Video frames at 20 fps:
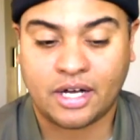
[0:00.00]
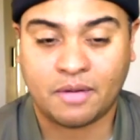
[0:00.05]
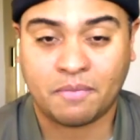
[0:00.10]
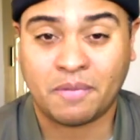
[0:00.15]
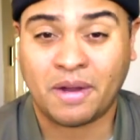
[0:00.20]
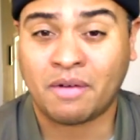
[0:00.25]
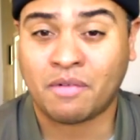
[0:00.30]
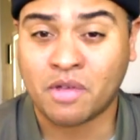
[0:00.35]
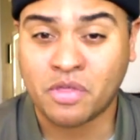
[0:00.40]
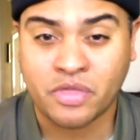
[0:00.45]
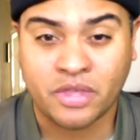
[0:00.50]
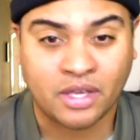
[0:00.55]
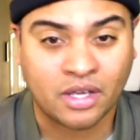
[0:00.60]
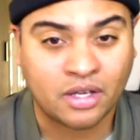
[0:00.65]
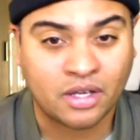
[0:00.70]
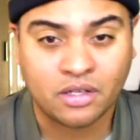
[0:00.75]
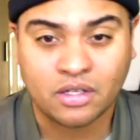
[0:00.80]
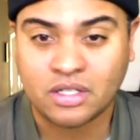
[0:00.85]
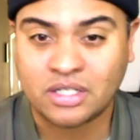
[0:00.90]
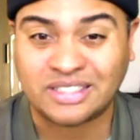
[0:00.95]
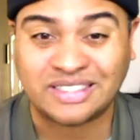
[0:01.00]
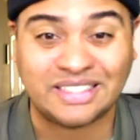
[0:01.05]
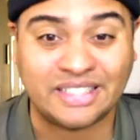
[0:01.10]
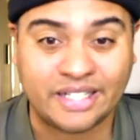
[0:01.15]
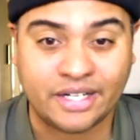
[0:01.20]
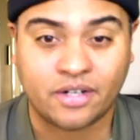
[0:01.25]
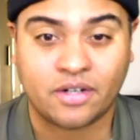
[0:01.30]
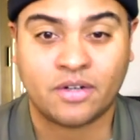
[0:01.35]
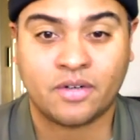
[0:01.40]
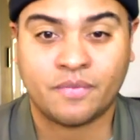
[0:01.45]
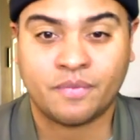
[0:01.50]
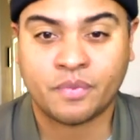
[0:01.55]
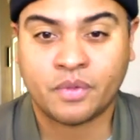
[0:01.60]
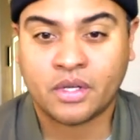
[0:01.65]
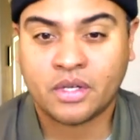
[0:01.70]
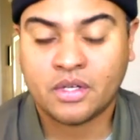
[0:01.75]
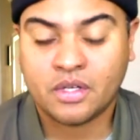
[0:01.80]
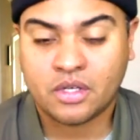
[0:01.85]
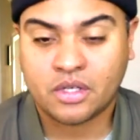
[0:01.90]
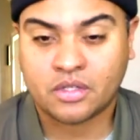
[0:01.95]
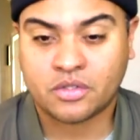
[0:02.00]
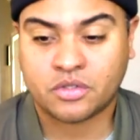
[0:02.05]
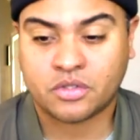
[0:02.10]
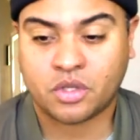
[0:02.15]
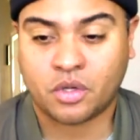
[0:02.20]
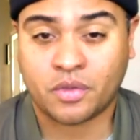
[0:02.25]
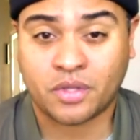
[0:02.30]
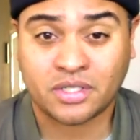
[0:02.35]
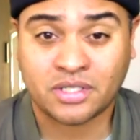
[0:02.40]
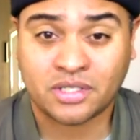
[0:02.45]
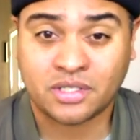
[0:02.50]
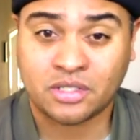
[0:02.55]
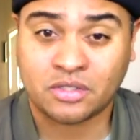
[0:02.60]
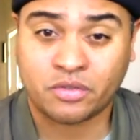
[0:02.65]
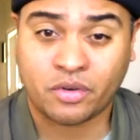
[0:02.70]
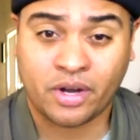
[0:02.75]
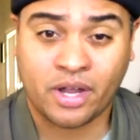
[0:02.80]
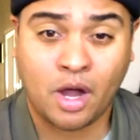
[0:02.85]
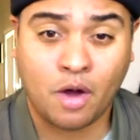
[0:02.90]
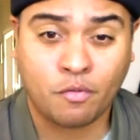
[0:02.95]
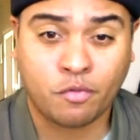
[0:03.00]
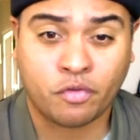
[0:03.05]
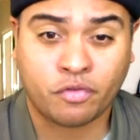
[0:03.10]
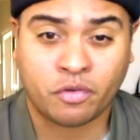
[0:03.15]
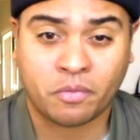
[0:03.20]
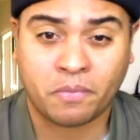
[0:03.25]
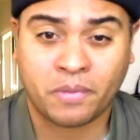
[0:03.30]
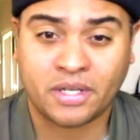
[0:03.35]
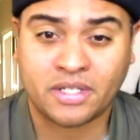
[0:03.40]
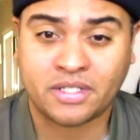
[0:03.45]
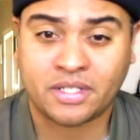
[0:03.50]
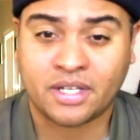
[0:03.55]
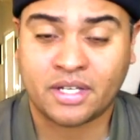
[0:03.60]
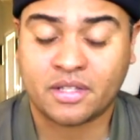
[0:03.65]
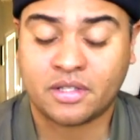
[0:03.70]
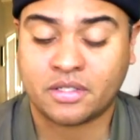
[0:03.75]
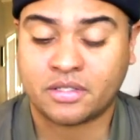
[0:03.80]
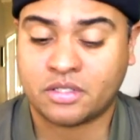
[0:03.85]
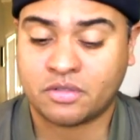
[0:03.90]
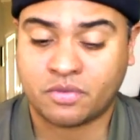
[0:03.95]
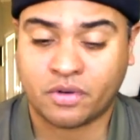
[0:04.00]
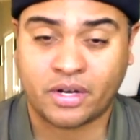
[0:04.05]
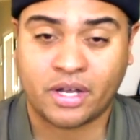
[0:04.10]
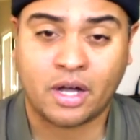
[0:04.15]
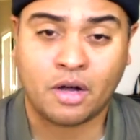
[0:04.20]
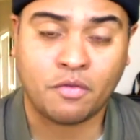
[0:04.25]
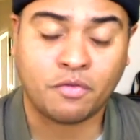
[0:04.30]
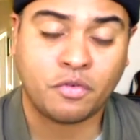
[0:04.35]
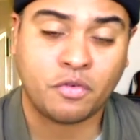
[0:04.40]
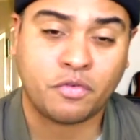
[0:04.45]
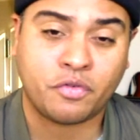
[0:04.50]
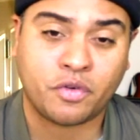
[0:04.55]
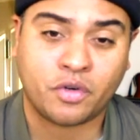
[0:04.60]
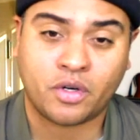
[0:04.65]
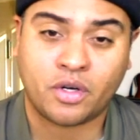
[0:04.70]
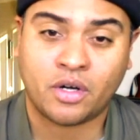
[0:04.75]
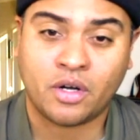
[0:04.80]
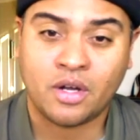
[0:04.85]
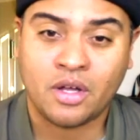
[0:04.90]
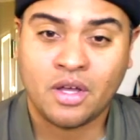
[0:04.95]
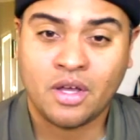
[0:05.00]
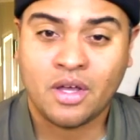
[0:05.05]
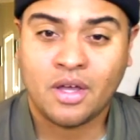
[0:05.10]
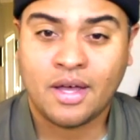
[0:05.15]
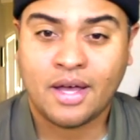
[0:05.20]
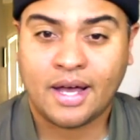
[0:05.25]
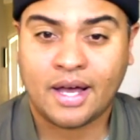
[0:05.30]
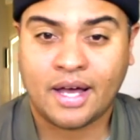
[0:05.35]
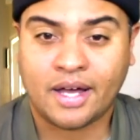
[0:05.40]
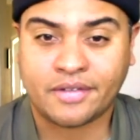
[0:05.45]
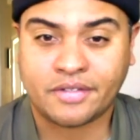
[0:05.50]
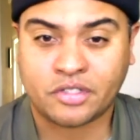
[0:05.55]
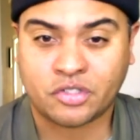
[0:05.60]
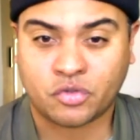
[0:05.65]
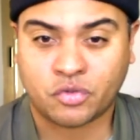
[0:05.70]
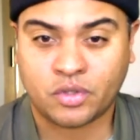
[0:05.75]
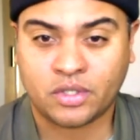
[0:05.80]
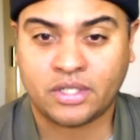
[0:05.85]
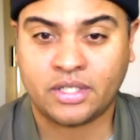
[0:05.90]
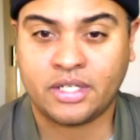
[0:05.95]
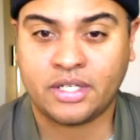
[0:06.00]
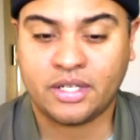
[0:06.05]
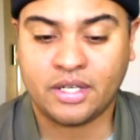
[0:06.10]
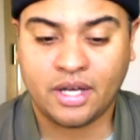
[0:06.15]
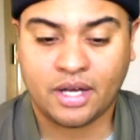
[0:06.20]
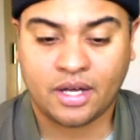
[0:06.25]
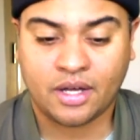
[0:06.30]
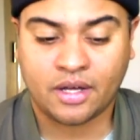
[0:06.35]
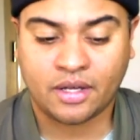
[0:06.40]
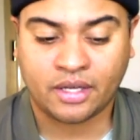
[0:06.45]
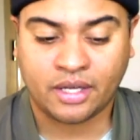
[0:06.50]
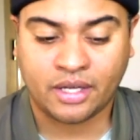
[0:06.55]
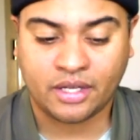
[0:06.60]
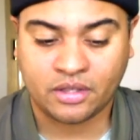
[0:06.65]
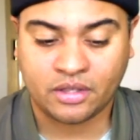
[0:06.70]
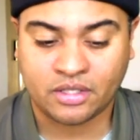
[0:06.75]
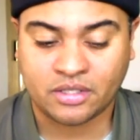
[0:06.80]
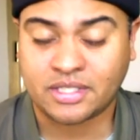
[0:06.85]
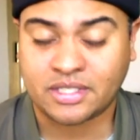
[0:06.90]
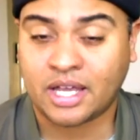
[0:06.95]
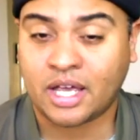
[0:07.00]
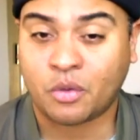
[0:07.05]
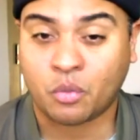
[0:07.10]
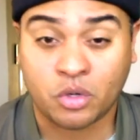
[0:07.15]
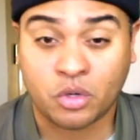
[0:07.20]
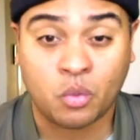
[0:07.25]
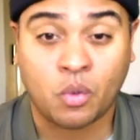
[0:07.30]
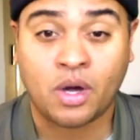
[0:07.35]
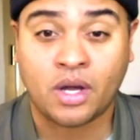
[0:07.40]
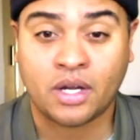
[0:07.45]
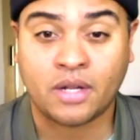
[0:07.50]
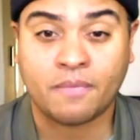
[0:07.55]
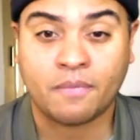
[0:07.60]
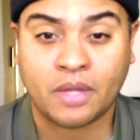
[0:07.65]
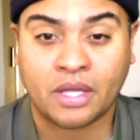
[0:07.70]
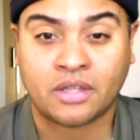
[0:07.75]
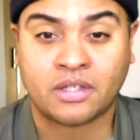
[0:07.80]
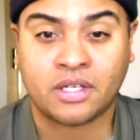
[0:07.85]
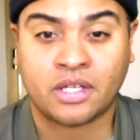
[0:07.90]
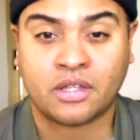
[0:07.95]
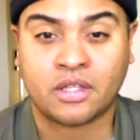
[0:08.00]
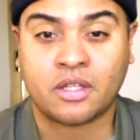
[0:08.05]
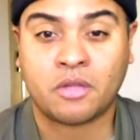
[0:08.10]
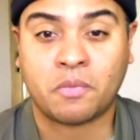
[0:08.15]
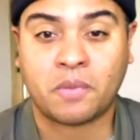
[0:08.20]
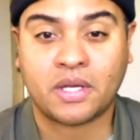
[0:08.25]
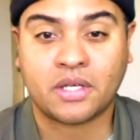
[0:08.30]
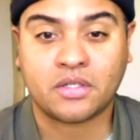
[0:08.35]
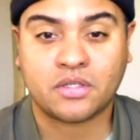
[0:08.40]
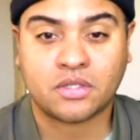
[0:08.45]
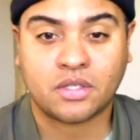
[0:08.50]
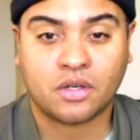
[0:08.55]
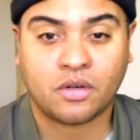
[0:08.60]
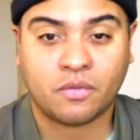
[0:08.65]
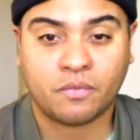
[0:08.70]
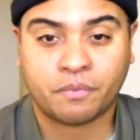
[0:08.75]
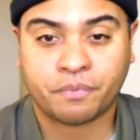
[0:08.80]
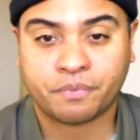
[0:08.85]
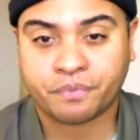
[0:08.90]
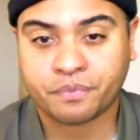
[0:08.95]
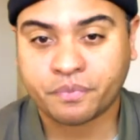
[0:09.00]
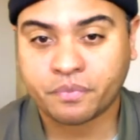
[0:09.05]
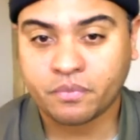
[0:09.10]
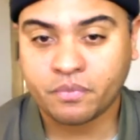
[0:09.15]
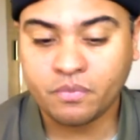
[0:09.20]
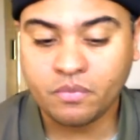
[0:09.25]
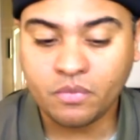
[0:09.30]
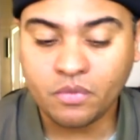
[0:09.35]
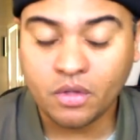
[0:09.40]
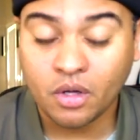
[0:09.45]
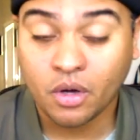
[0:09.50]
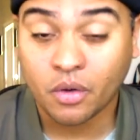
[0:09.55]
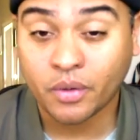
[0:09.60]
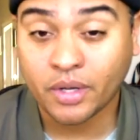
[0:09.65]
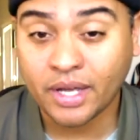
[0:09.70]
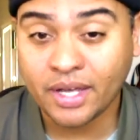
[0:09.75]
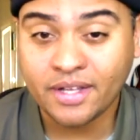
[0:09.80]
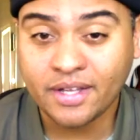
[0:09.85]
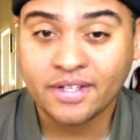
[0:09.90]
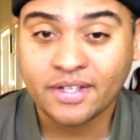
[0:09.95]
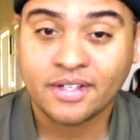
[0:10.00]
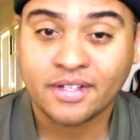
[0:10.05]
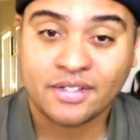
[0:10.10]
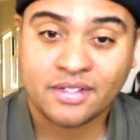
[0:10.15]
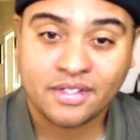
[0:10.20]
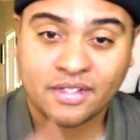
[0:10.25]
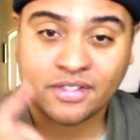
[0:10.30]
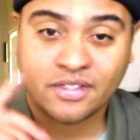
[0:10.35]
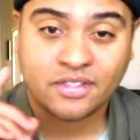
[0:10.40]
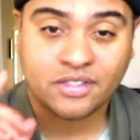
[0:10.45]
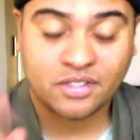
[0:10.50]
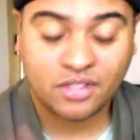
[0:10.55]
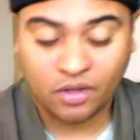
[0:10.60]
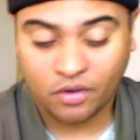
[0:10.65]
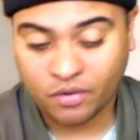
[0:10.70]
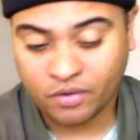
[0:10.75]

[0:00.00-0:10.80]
everything clear. And so this is very helpful for mixing. This is very helpful for just really getting the sound where you want it at the end of the mix. So, okay. So